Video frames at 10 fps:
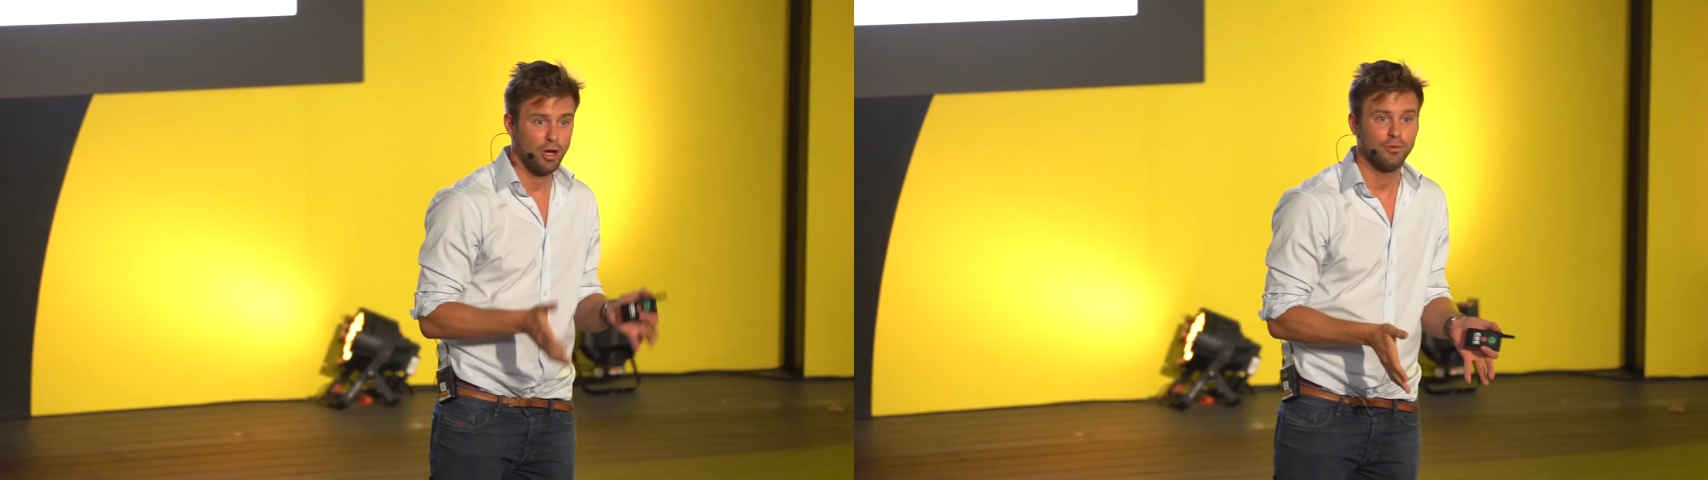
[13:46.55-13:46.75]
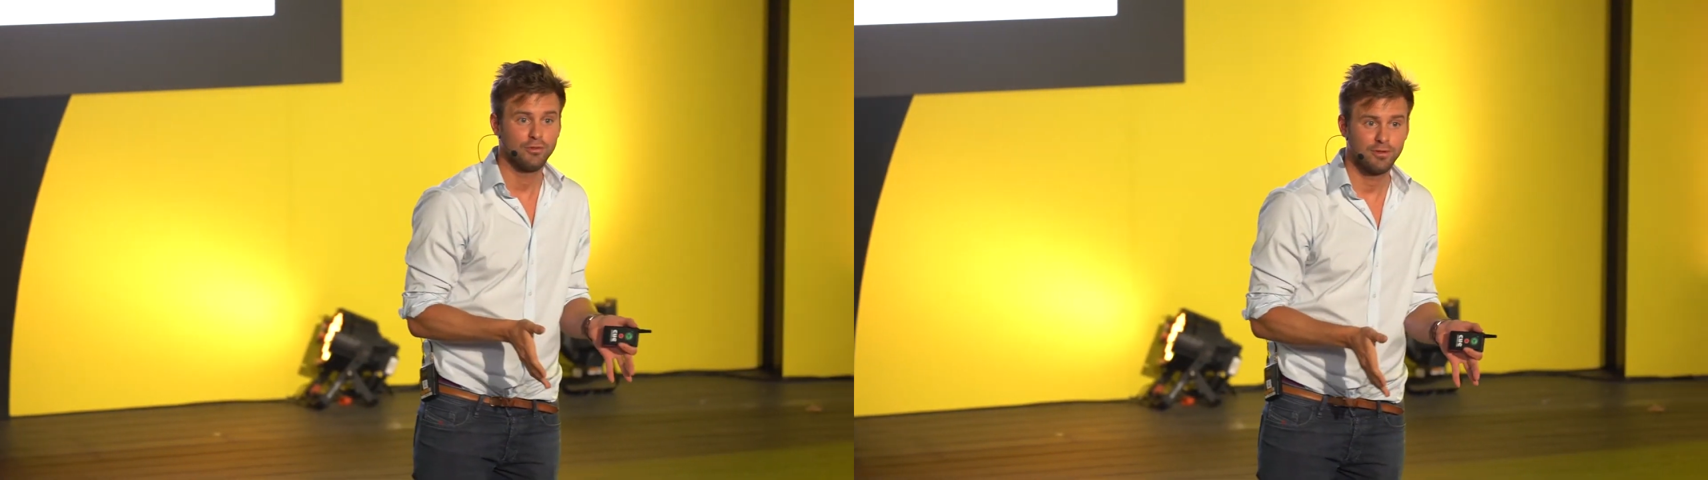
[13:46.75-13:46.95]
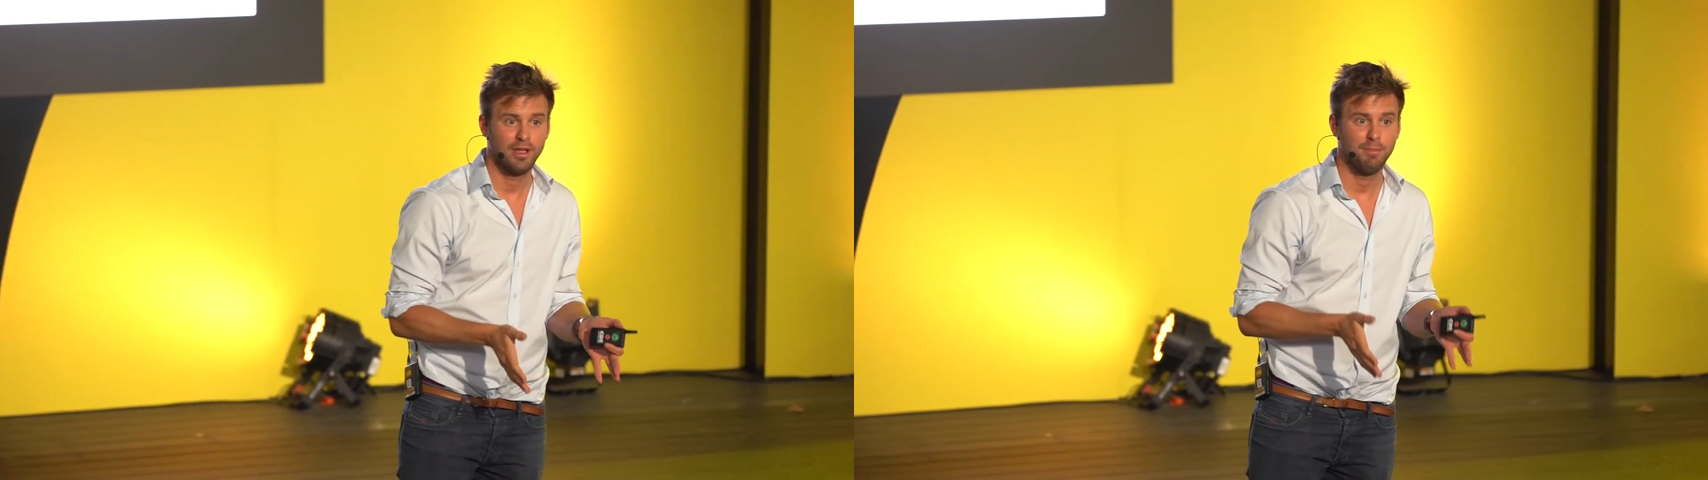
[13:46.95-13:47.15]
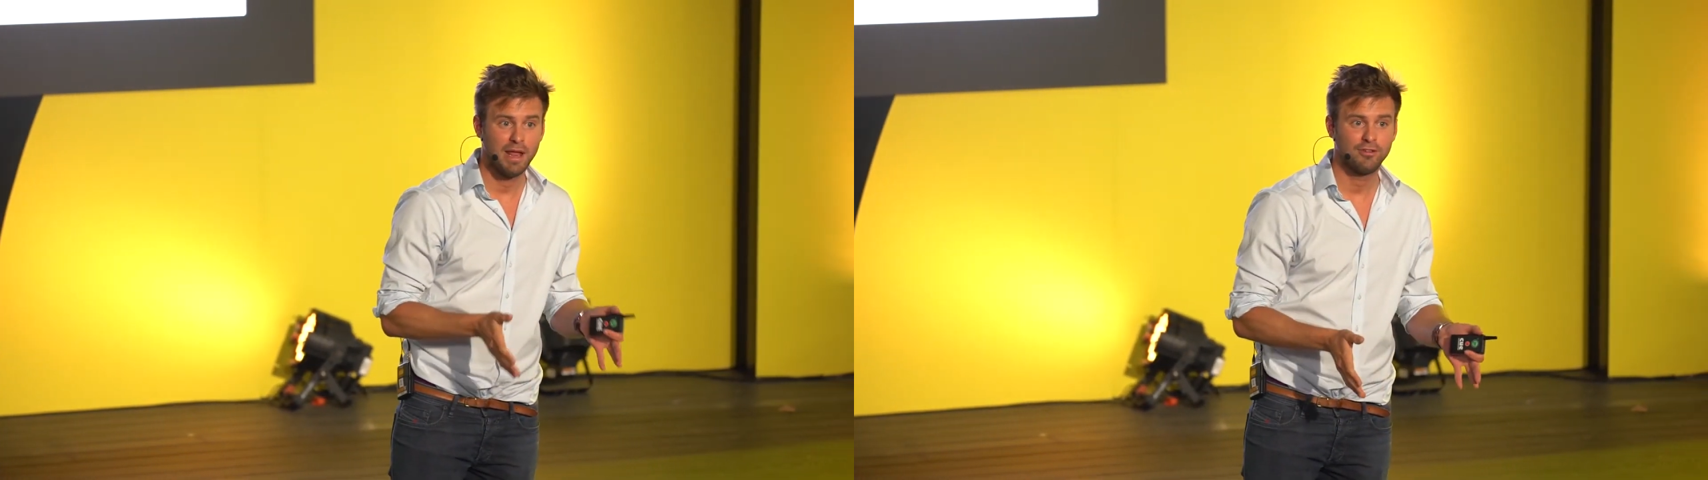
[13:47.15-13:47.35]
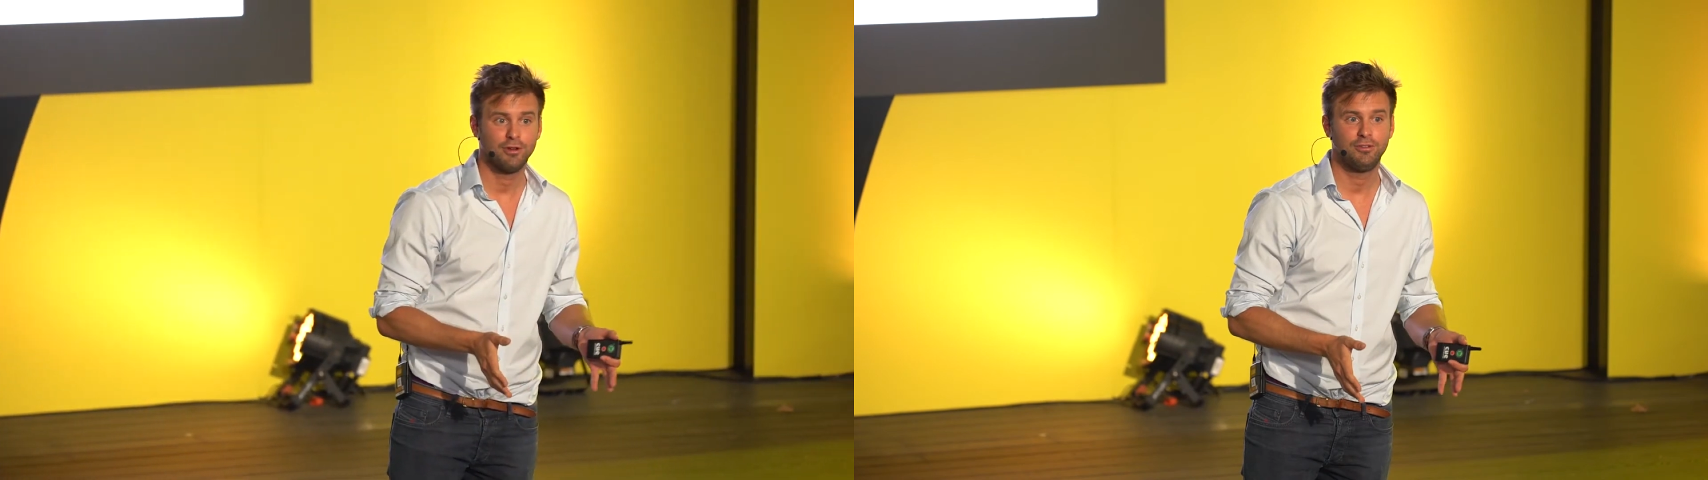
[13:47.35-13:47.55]
host and
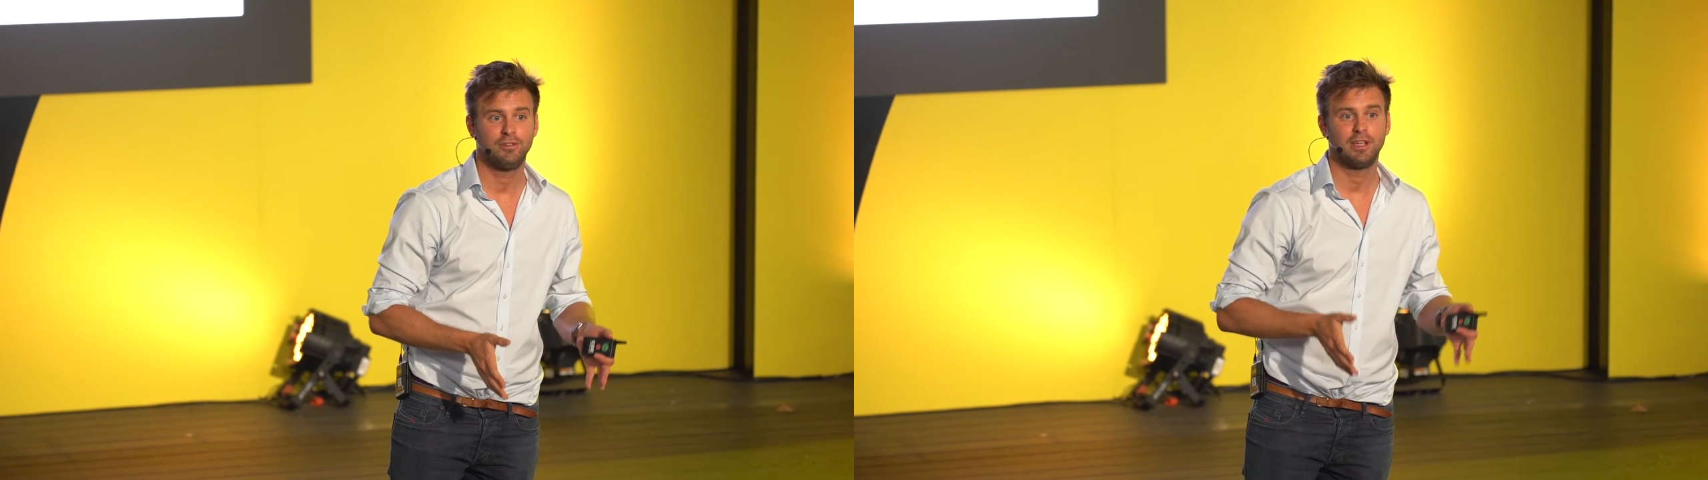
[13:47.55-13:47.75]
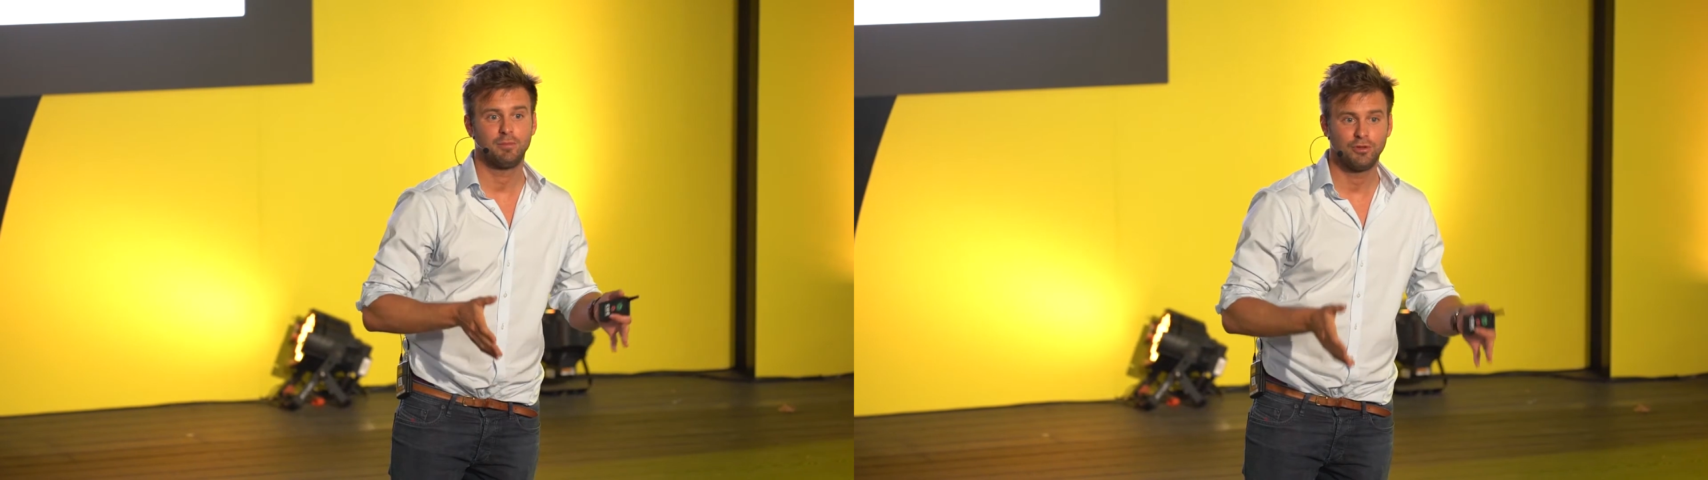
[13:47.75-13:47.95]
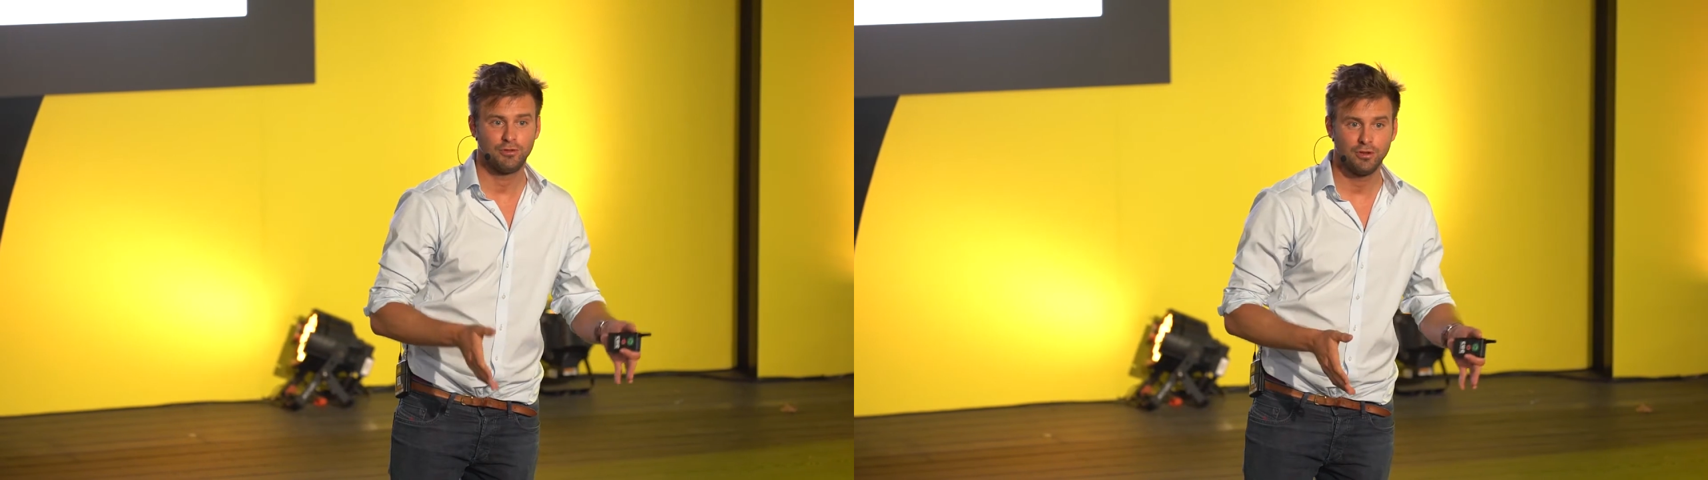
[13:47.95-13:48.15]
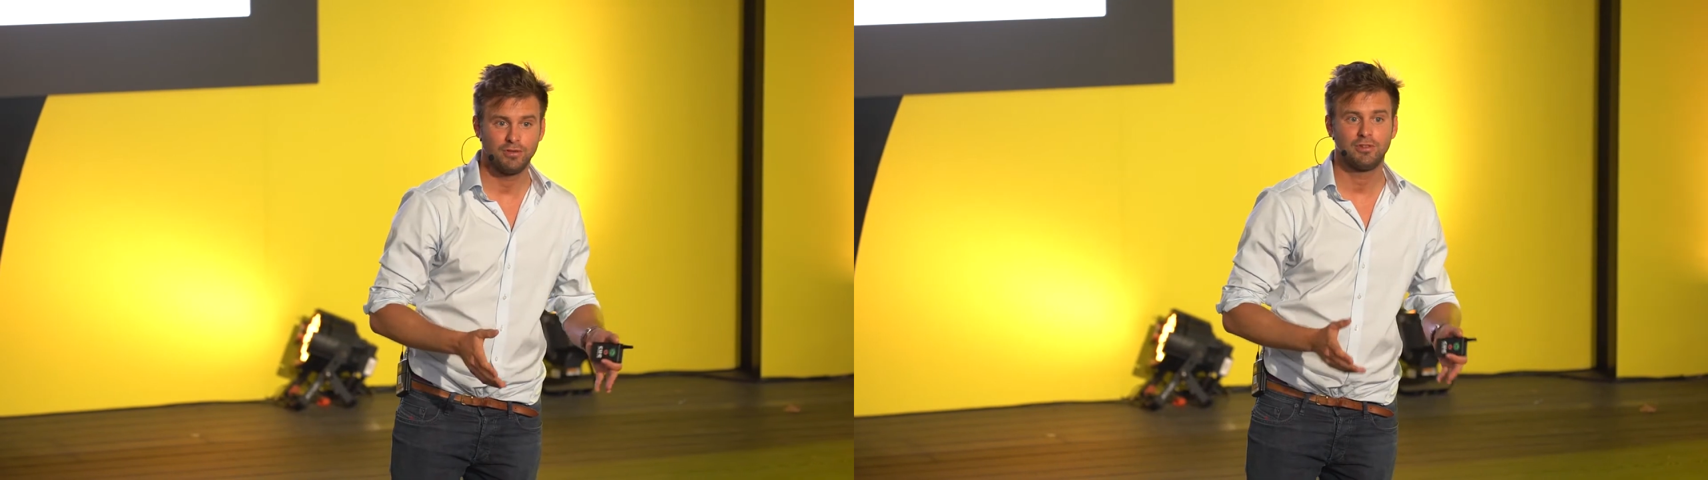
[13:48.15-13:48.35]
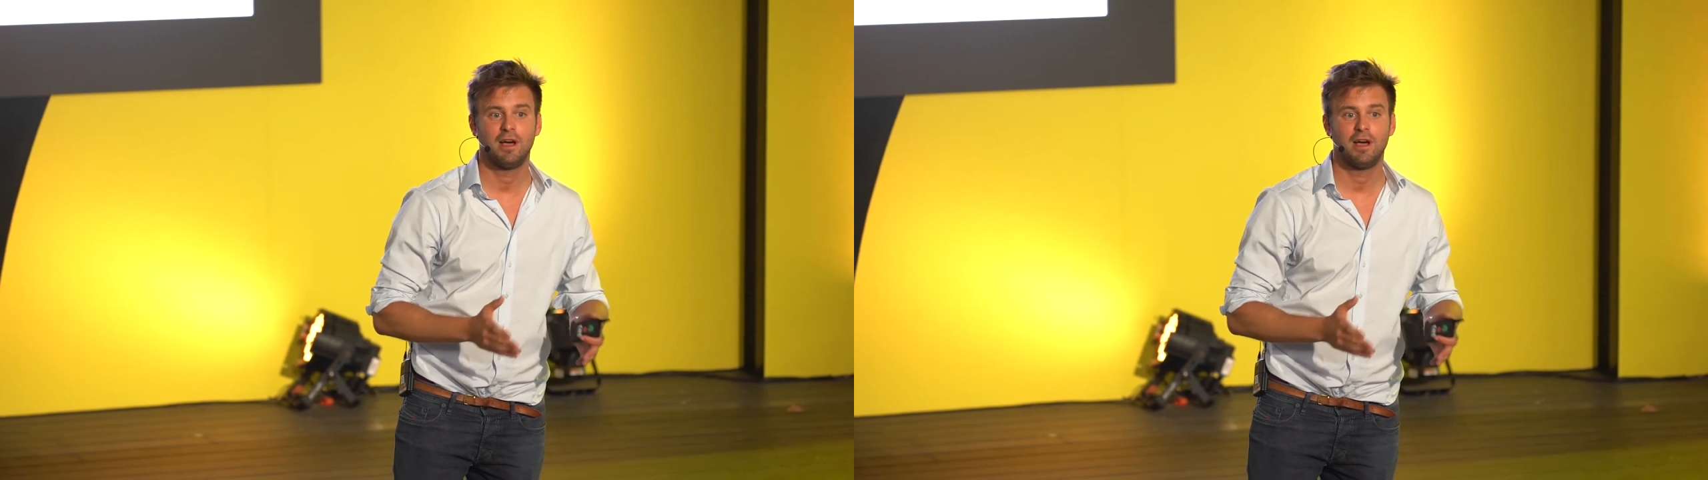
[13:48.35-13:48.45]
manage hosting and put servers